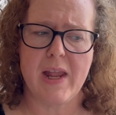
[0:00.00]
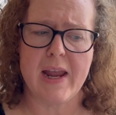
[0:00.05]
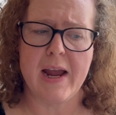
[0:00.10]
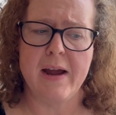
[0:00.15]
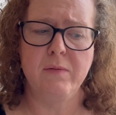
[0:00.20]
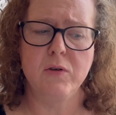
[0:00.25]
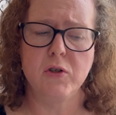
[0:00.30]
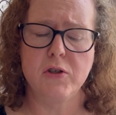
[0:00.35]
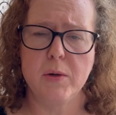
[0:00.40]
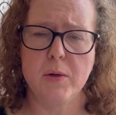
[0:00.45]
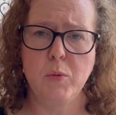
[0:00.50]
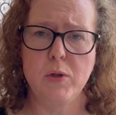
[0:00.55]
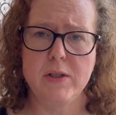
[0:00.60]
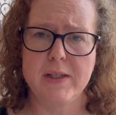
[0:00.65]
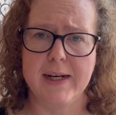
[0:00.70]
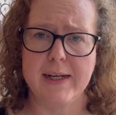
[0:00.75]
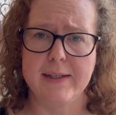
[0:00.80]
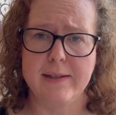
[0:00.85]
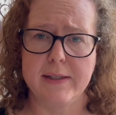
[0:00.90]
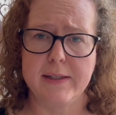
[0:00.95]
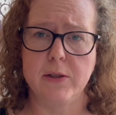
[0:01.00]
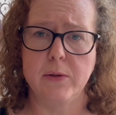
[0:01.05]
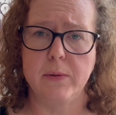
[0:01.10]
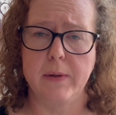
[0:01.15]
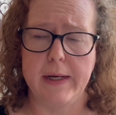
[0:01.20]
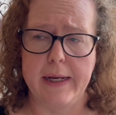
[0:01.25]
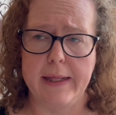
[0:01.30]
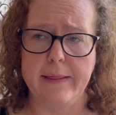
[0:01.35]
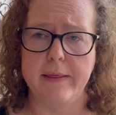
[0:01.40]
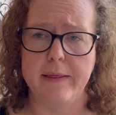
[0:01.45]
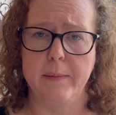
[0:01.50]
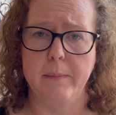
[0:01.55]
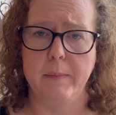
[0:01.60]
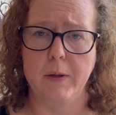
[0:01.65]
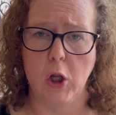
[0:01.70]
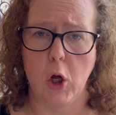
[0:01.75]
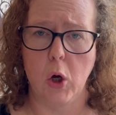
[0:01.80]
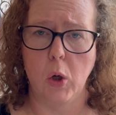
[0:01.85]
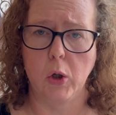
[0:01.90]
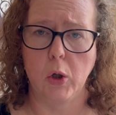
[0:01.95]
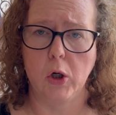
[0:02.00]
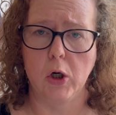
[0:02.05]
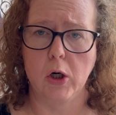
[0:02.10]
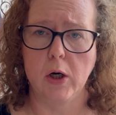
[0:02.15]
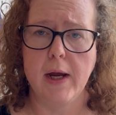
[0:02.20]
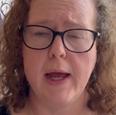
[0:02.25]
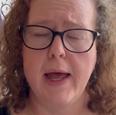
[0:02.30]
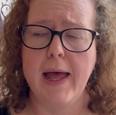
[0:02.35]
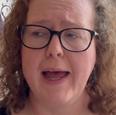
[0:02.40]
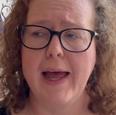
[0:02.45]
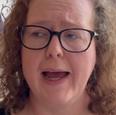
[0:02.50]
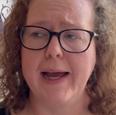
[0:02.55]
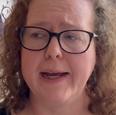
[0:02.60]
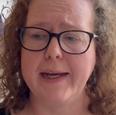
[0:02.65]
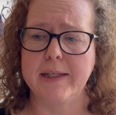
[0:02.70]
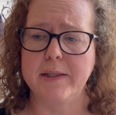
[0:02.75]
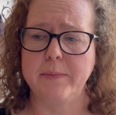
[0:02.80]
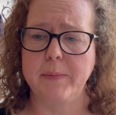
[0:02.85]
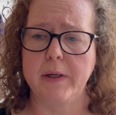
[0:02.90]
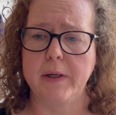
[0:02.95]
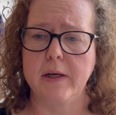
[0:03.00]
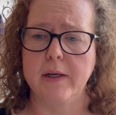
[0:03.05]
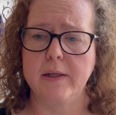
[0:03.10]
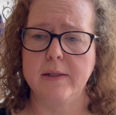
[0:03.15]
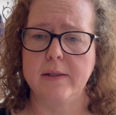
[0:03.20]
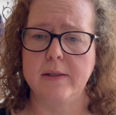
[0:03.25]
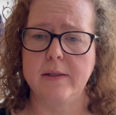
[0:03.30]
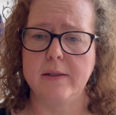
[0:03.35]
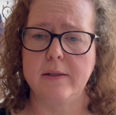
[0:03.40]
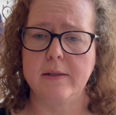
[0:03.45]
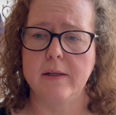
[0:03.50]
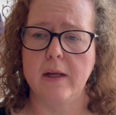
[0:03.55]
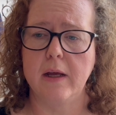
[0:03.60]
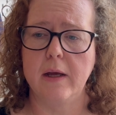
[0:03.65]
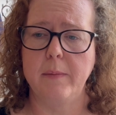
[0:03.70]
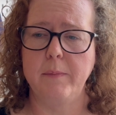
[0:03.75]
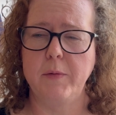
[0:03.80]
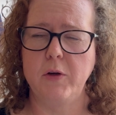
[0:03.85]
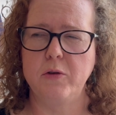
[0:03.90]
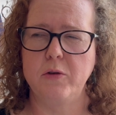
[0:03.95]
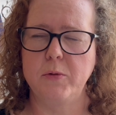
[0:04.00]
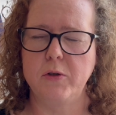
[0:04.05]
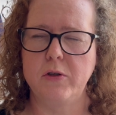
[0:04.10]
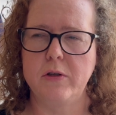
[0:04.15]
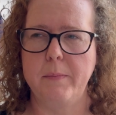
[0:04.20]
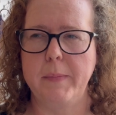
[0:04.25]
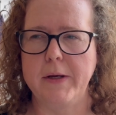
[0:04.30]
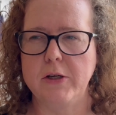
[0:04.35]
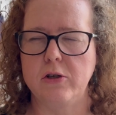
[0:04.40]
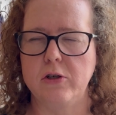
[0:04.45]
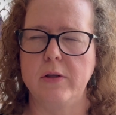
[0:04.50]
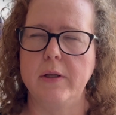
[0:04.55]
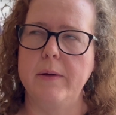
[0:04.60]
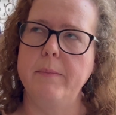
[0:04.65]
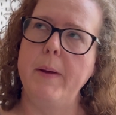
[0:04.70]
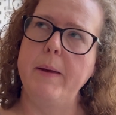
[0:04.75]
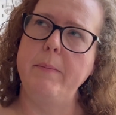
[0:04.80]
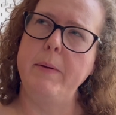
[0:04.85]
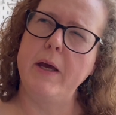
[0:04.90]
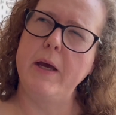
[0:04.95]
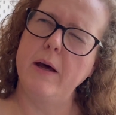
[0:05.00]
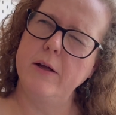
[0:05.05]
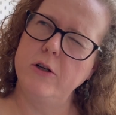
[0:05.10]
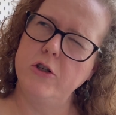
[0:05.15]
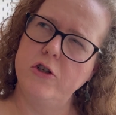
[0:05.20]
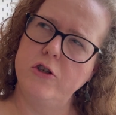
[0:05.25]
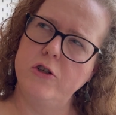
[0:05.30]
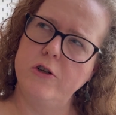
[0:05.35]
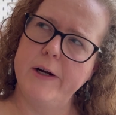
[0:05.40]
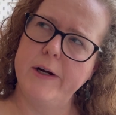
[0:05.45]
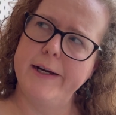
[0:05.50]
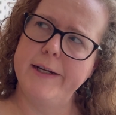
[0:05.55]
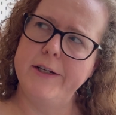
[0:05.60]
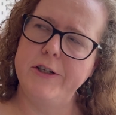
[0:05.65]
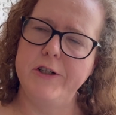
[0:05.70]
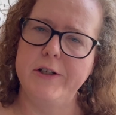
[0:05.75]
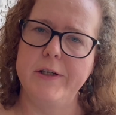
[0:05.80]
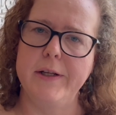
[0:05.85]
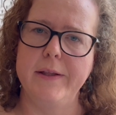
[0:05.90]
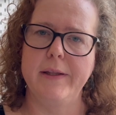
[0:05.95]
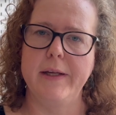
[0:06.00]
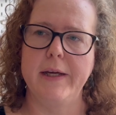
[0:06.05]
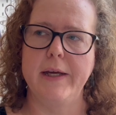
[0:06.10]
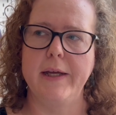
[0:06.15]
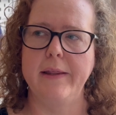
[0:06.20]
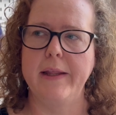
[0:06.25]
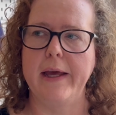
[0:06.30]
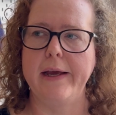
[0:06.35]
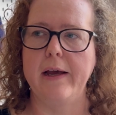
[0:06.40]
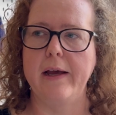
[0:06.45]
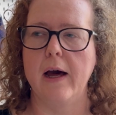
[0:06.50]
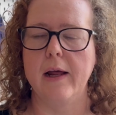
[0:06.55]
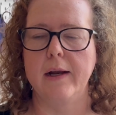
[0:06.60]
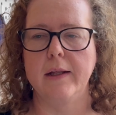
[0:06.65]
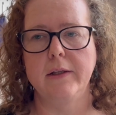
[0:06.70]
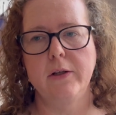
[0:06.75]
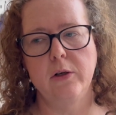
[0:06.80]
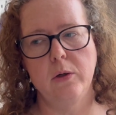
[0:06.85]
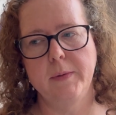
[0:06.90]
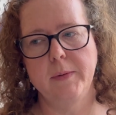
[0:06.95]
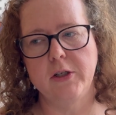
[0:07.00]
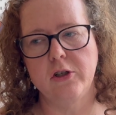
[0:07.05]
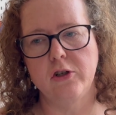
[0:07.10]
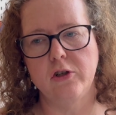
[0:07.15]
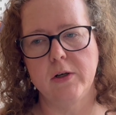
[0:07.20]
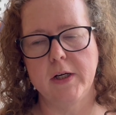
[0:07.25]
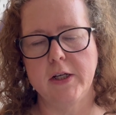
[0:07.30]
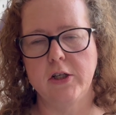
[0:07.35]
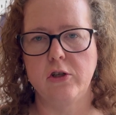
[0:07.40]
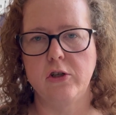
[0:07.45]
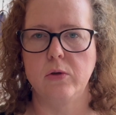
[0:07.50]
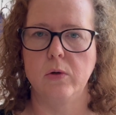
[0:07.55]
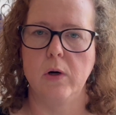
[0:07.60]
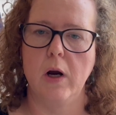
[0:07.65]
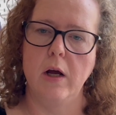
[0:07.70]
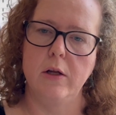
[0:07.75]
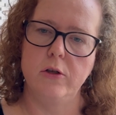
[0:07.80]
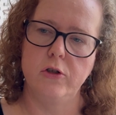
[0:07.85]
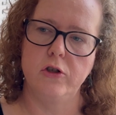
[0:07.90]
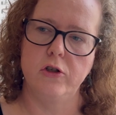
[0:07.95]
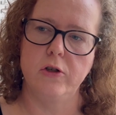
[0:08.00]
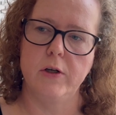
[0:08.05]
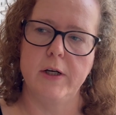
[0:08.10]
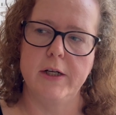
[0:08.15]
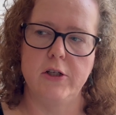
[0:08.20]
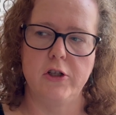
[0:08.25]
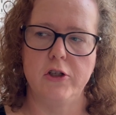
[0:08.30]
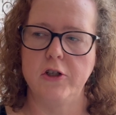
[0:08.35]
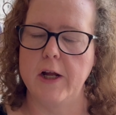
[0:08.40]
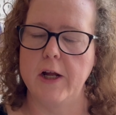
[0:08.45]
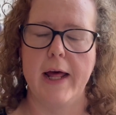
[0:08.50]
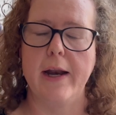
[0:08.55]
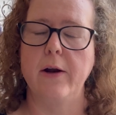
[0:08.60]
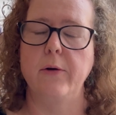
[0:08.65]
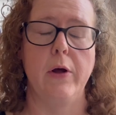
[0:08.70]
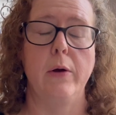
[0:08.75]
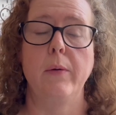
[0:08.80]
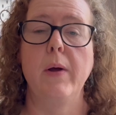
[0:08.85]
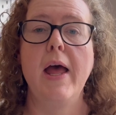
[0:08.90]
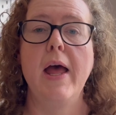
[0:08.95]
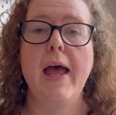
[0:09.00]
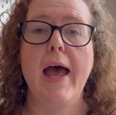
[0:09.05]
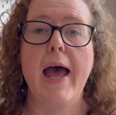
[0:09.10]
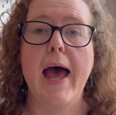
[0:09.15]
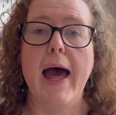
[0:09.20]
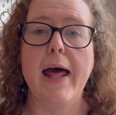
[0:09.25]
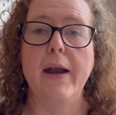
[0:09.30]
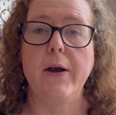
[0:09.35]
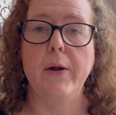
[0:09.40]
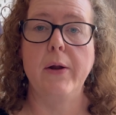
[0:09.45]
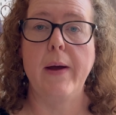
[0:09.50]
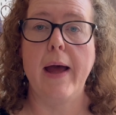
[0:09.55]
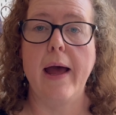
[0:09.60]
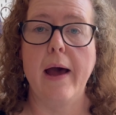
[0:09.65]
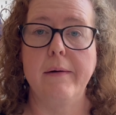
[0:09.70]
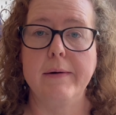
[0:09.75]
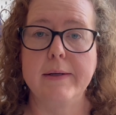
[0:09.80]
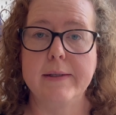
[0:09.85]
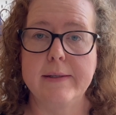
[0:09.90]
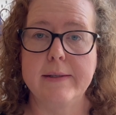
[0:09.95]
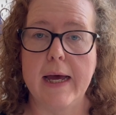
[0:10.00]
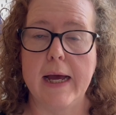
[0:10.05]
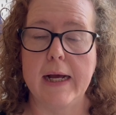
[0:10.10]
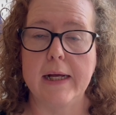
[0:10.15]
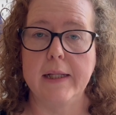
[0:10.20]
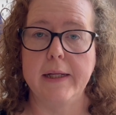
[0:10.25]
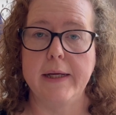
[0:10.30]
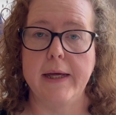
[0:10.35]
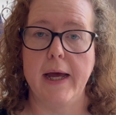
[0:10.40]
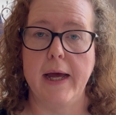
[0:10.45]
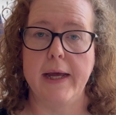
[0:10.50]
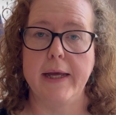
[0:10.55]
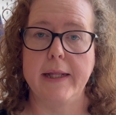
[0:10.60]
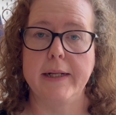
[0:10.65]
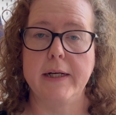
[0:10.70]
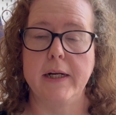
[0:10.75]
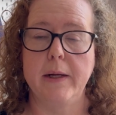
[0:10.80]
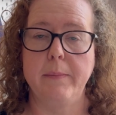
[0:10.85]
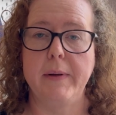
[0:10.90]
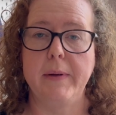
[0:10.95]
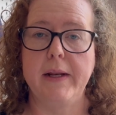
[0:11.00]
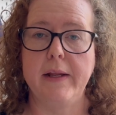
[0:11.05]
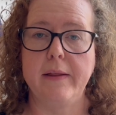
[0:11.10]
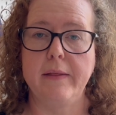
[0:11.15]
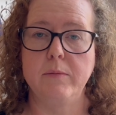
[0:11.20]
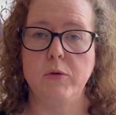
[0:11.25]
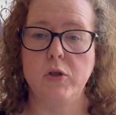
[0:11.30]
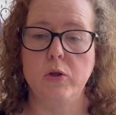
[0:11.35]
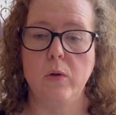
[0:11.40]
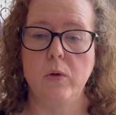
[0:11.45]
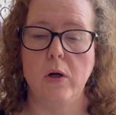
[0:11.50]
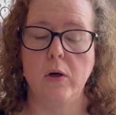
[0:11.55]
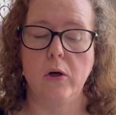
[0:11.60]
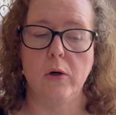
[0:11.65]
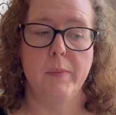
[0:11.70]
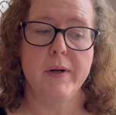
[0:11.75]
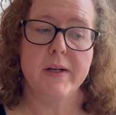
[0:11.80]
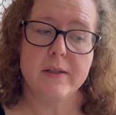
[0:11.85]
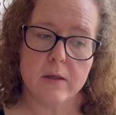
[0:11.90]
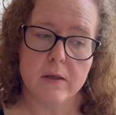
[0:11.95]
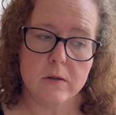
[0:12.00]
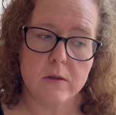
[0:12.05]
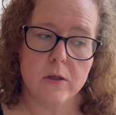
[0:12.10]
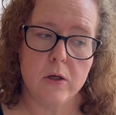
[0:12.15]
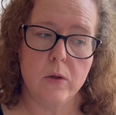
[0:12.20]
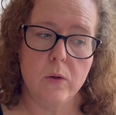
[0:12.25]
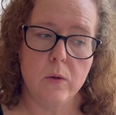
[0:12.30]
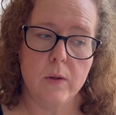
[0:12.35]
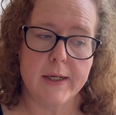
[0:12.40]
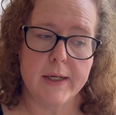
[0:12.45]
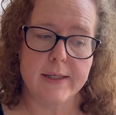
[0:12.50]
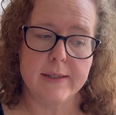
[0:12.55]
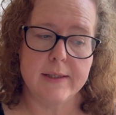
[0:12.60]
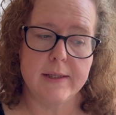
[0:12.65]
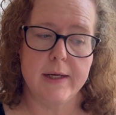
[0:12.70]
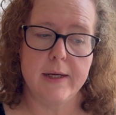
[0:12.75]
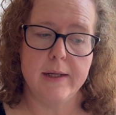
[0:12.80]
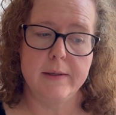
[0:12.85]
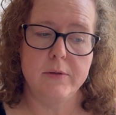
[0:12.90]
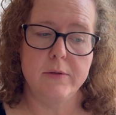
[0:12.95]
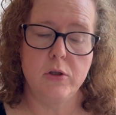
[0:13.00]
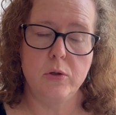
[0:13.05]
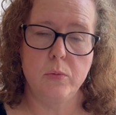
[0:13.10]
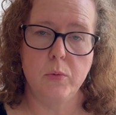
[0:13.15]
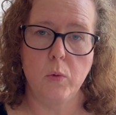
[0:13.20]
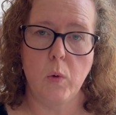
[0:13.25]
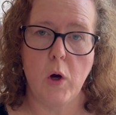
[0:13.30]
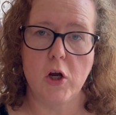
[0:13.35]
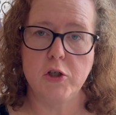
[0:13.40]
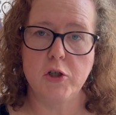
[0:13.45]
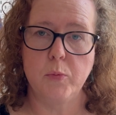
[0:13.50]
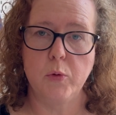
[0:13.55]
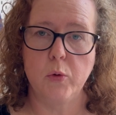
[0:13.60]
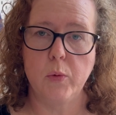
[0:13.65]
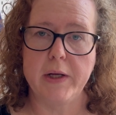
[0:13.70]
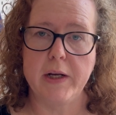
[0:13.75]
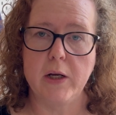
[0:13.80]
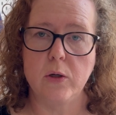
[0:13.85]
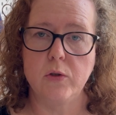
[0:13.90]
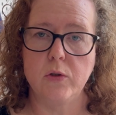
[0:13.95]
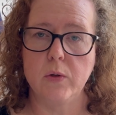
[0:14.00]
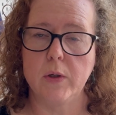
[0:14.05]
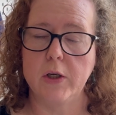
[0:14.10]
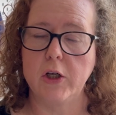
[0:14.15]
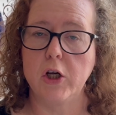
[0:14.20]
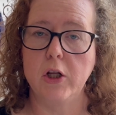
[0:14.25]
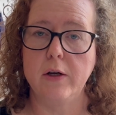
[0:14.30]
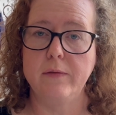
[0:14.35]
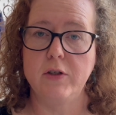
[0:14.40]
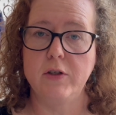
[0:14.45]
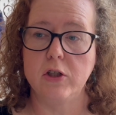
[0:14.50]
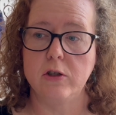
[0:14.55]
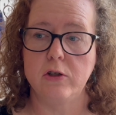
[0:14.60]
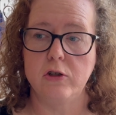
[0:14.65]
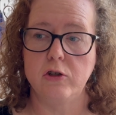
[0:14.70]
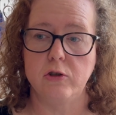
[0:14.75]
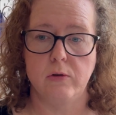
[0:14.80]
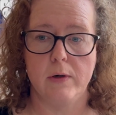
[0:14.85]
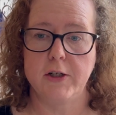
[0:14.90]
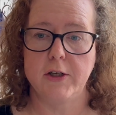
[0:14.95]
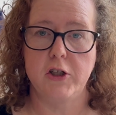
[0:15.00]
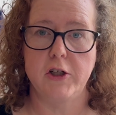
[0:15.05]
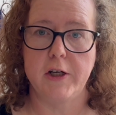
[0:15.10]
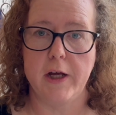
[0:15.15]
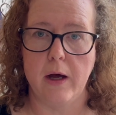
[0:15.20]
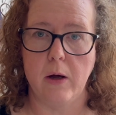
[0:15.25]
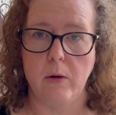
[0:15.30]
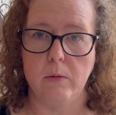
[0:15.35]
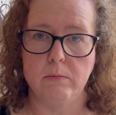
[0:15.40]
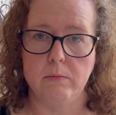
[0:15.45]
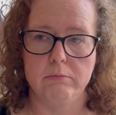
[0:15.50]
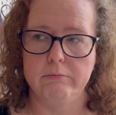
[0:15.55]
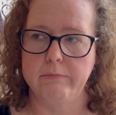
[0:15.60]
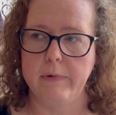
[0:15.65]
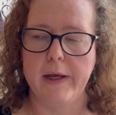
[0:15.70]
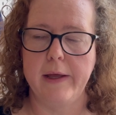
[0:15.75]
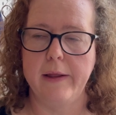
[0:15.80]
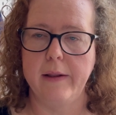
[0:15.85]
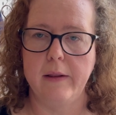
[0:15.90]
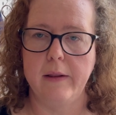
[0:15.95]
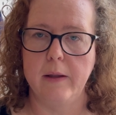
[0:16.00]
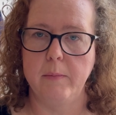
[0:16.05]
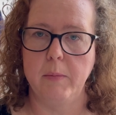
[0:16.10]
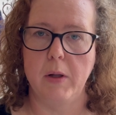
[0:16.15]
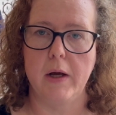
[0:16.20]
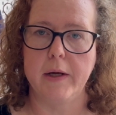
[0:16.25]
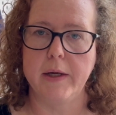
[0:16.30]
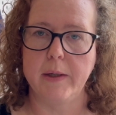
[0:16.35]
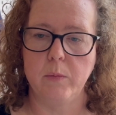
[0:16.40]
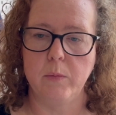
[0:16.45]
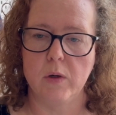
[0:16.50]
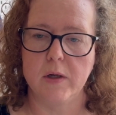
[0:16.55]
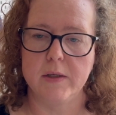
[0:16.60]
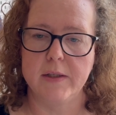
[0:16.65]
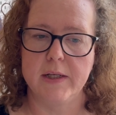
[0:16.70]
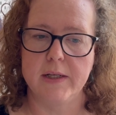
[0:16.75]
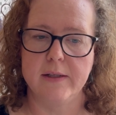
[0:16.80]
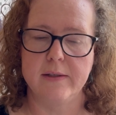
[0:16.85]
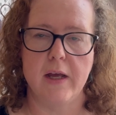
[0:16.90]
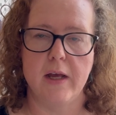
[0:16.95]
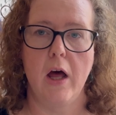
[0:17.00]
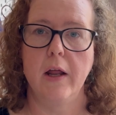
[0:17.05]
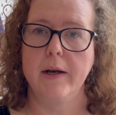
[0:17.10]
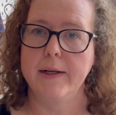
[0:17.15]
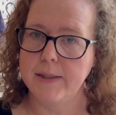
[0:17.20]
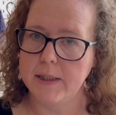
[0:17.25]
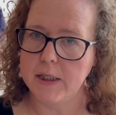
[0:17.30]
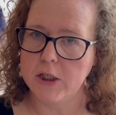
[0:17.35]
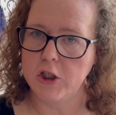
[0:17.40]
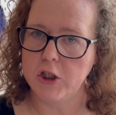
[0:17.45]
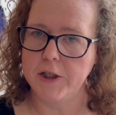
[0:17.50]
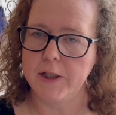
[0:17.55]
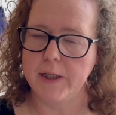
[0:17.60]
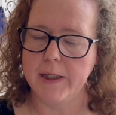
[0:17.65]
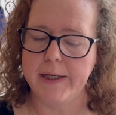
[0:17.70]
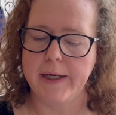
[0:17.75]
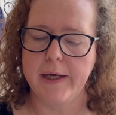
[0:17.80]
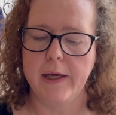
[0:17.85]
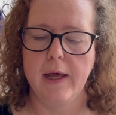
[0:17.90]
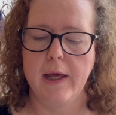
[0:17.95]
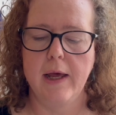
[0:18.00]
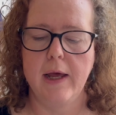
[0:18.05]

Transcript: And for some reason, I still knit them longer, I guess because you're supposed to measure them maybe unstretched, then they got a little bit stretched or unstretched. I don't know. I don't know how exactly I ended up knitting them too longer, but it's also, like I said, superwash merino, so it could have just stretched out in the blocking process unintentionally.